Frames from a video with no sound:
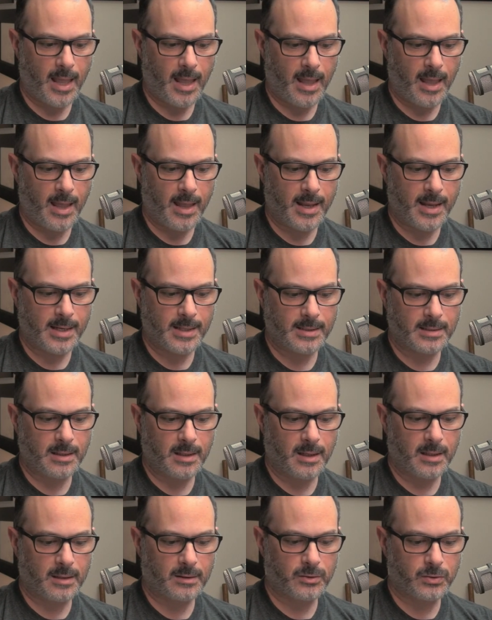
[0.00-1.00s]
and
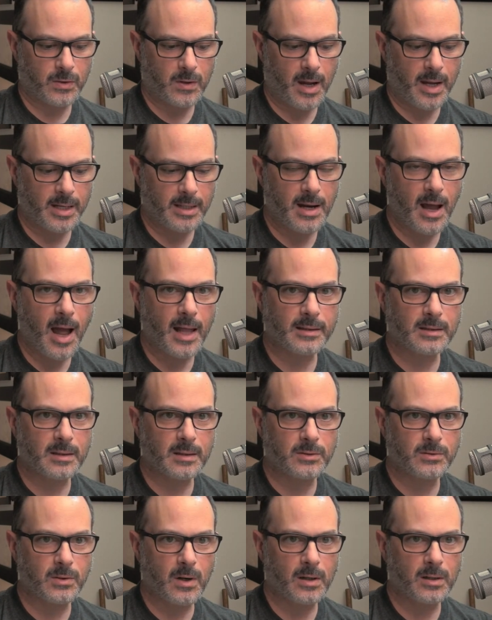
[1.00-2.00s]
uh, try not to
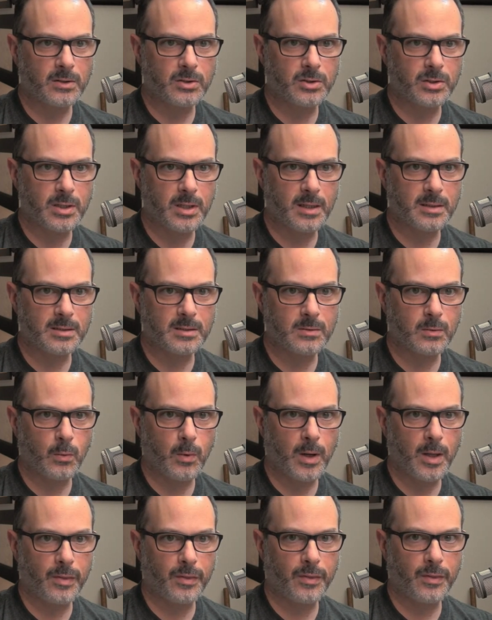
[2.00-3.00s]
draw just
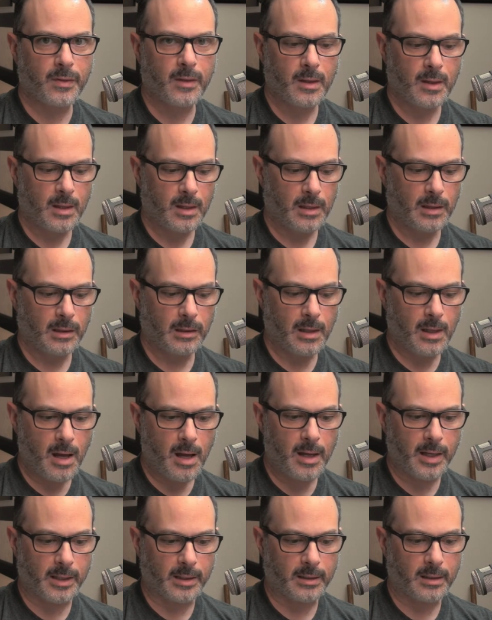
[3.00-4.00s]
with
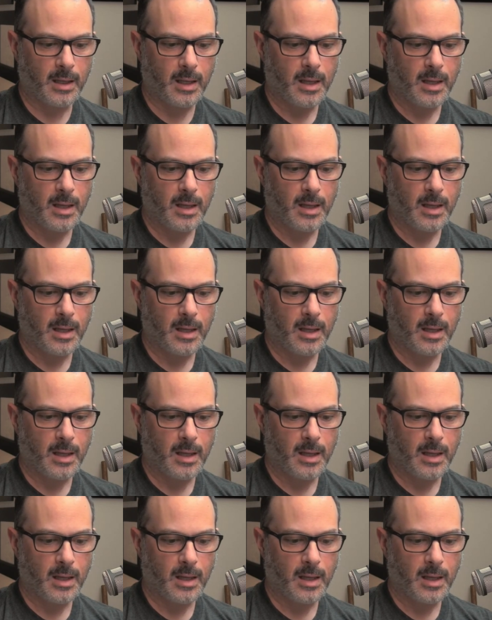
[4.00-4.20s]
line